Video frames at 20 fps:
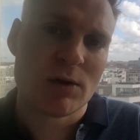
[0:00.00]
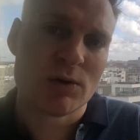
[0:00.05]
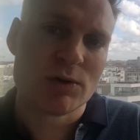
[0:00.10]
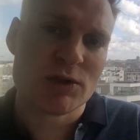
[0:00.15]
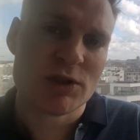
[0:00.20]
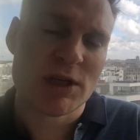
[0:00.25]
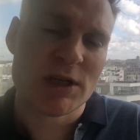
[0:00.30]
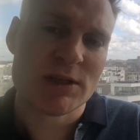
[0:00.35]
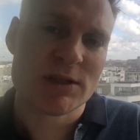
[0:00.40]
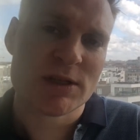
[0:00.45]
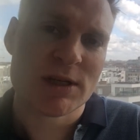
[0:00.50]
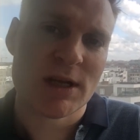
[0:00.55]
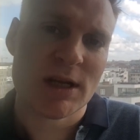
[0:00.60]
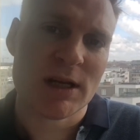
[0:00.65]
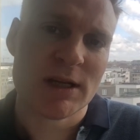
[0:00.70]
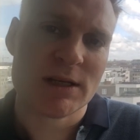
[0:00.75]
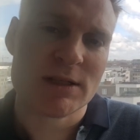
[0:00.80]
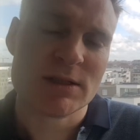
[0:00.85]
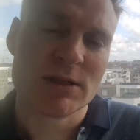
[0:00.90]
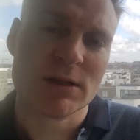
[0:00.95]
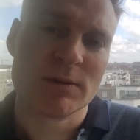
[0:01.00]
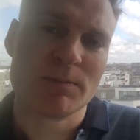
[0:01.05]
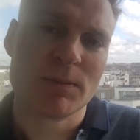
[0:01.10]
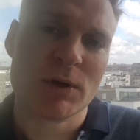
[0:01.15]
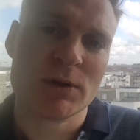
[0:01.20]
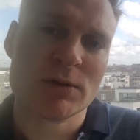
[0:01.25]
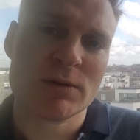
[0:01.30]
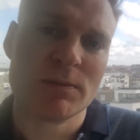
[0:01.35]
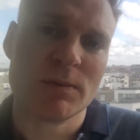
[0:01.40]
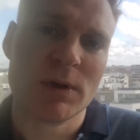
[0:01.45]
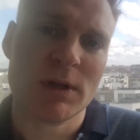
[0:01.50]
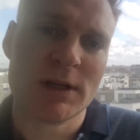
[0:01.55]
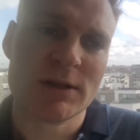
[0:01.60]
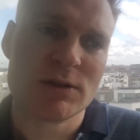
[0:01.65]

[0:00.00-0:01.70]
on-chain scaling is not possible,